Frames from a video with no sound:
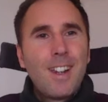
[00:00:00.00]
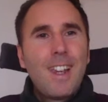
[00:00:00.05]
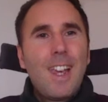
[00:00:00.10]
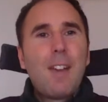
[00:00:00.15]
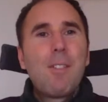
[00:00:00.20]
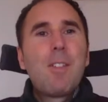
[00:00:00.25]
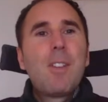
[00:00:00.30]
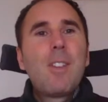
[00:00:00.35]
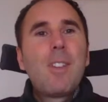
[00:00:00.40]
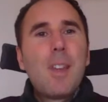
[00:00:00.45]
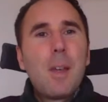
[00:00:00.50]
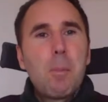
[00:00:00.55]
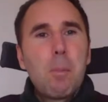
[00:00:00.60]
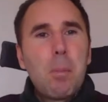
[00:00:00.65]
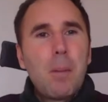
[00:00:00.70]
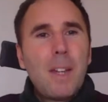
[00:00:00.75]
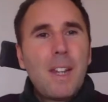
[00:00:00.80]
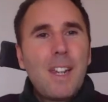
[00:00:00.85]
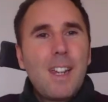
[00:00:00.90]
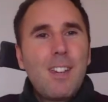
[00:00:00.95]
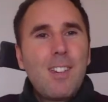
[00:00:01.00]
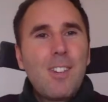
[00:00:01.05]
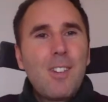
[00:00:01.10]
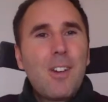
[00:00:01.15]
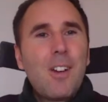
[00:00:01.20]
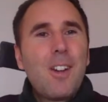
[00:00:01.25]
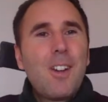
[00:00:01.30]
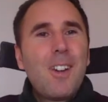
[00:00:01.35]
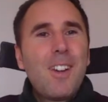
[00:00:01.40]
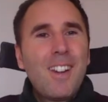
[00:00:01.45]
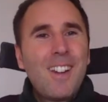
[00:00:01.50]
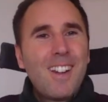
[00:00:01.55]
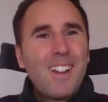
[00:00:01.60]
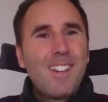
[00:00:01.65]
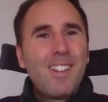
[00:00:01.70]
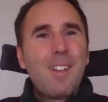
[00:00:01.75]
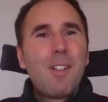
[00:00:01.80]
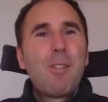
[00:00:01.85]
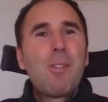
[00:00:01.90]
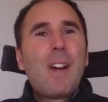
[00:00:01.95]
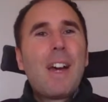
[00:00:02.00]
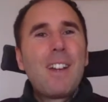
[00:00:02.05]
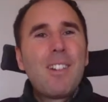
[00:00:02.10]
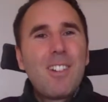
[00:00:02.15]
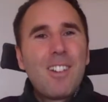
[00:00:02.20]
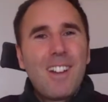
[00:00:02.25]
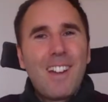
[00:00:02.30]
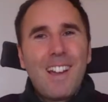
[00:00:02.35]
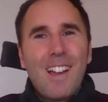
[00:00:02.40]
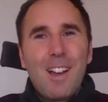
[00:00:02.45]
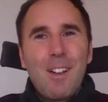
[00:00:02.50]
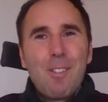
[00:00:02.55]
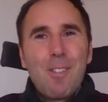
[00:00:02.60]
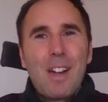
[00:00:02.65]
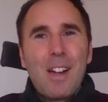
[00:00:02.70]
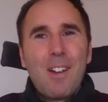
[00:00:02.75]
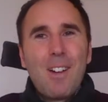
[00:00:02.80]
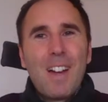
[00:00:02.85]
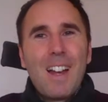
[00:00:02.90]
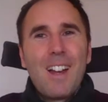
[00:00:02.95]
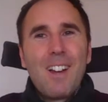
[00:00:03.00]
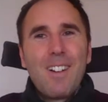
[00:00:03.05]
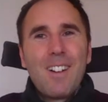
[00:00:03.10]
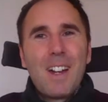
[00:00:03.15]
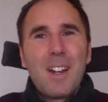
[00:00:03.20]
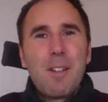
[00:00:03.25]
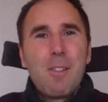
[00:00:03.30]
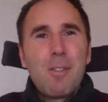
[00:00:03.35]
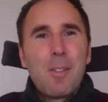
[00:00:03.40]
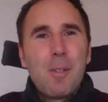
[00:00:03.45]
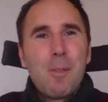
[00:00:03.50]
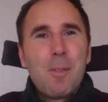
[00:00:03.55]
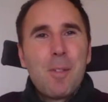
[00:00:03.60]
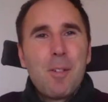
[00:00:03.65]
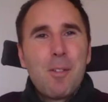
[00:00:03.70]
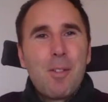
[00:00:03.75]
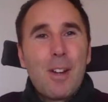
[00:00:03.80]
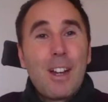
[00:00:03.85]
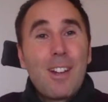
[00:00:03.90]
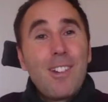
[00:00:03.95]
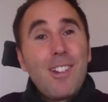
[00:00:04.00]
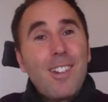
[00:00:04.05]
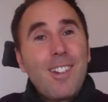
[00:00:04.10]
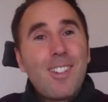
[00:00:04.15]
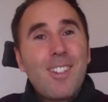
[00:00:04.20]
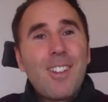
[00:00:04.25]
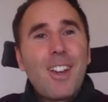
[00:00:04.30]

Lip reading: Kevin said, please no to fashion, laugh out loud, anything but fashion.